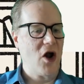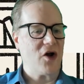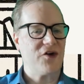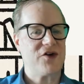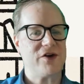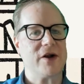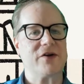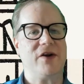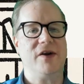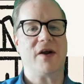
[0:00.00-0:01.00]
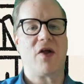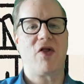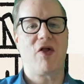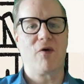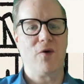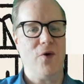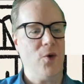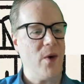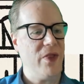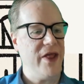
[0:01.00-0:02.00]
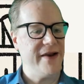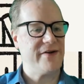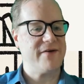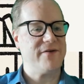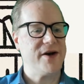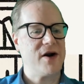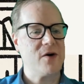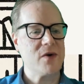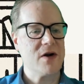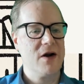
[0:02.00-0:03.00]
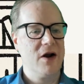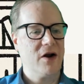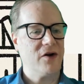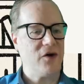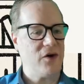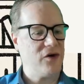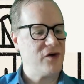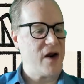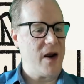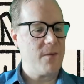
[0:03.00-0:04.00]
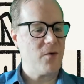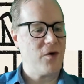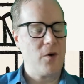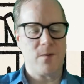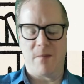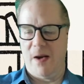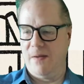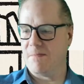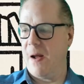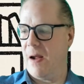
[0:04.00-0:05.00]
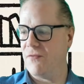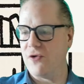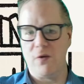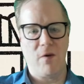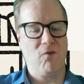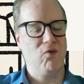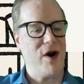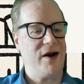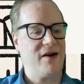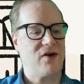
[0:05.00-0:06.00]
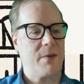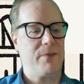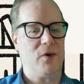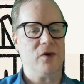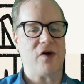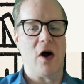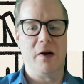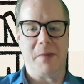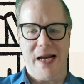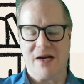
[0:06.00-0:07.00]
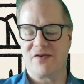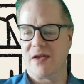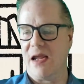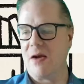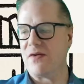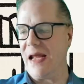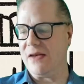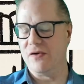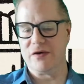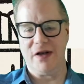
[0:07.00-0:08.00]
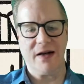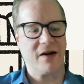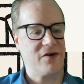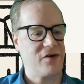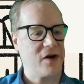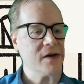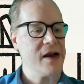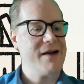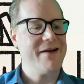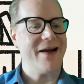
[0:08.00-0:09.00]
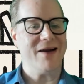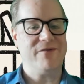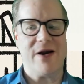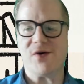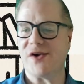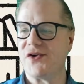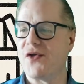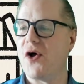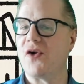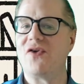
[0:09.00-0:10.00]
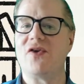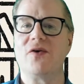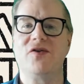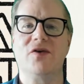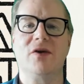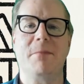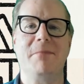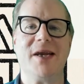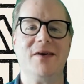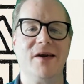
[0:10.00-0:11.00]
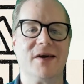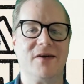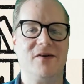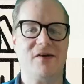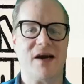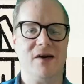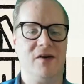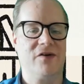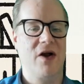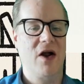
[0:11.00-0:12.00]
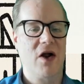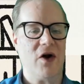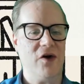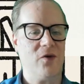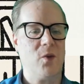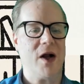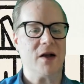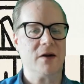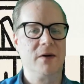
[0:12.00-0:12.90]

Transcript: slotted through this video to share with you, and I've shown real examples on my X account at Dr. Lancaster and various other social media channels as well.